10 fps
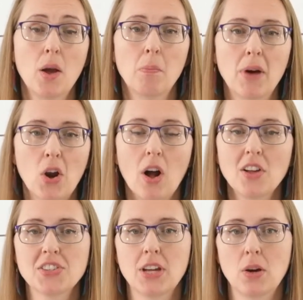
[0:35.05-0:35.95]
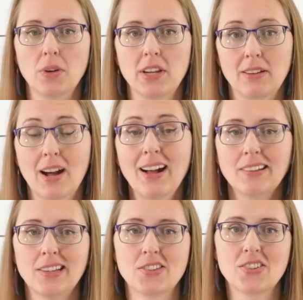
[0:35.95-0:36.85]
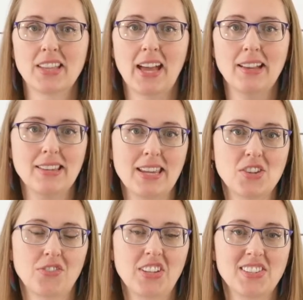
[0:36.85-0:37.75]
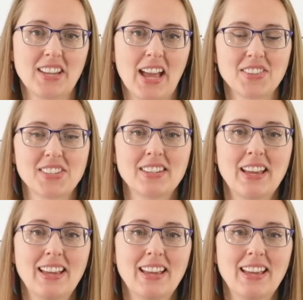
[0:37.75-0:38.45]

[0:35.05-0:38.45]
but also acknowledge that each of these tests